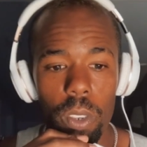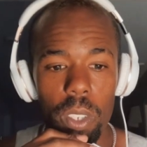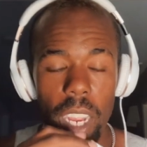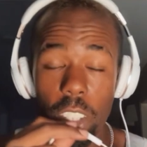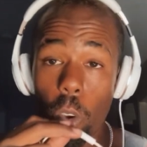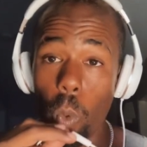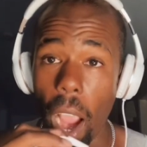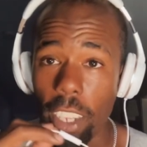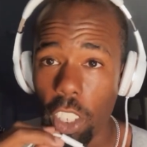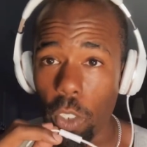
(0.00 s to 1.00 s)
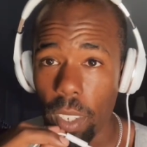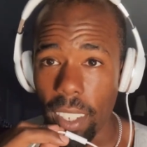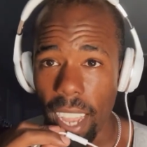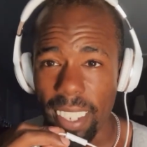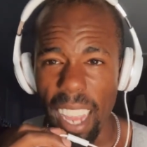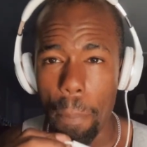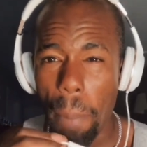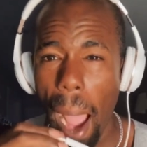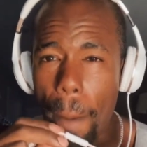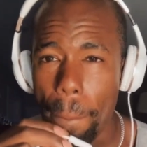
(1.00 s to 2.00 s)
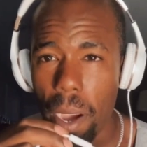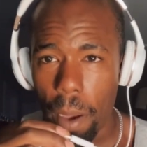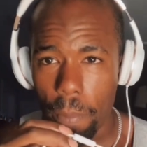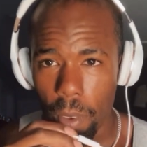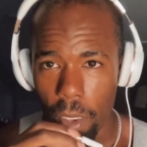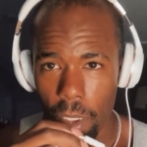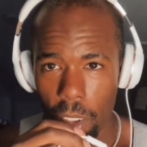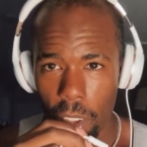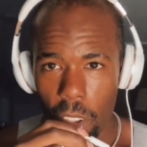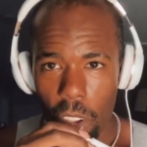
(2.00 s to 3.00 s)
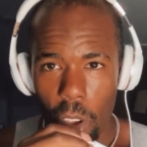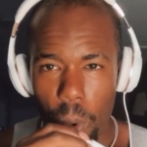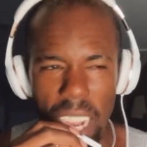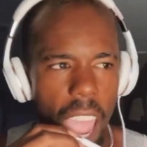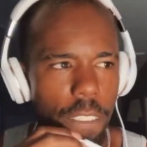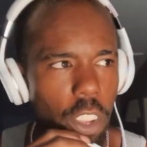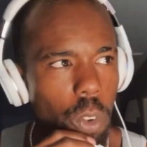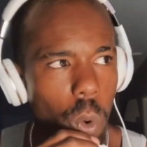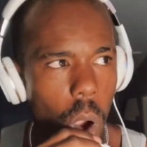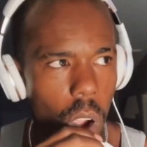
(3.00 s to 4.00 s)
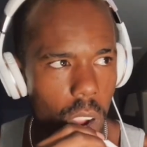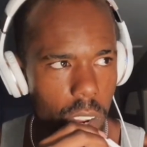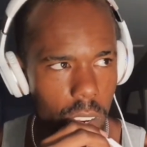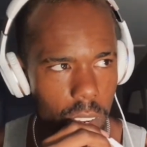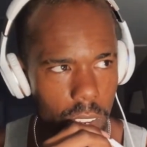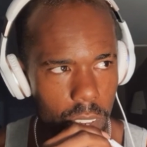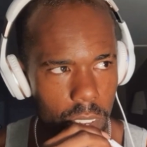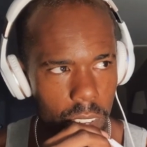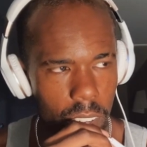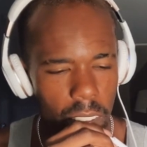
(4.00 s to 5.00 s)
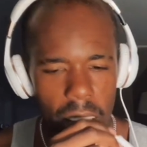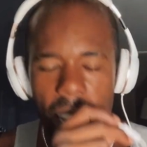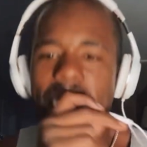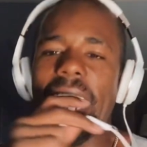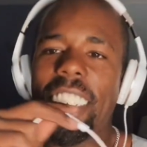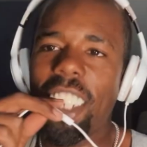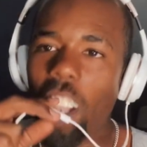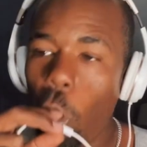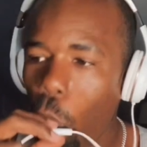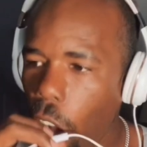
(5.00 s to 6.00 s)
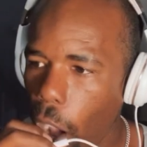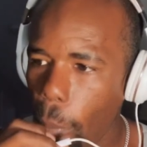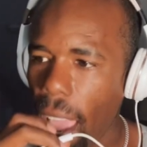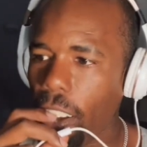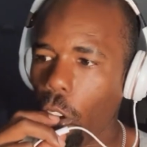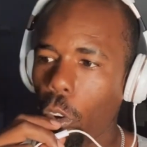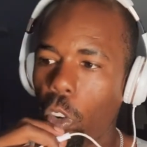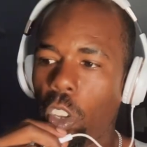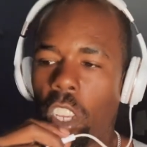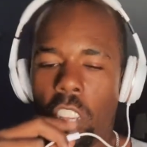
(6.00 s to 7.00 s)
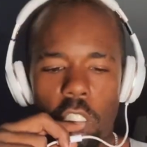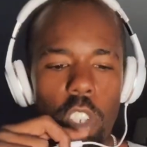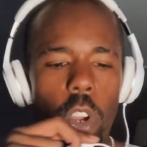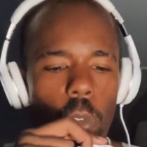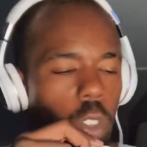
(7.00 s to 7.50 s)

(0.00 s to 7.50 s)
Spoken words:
that they're watching you is that they pop up whenever you are. They show up and they'll, you know,